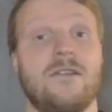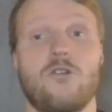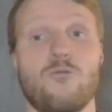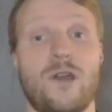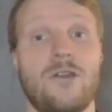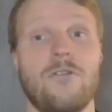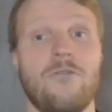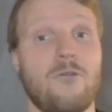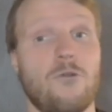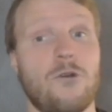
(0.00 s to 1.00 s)
no-brainer
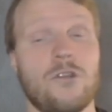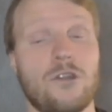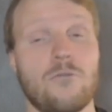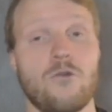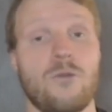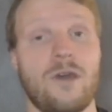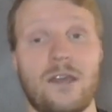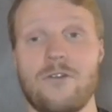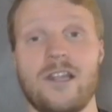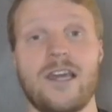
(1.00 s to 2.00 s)
for the number 1
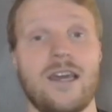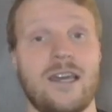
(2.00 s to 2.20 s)
pick, really,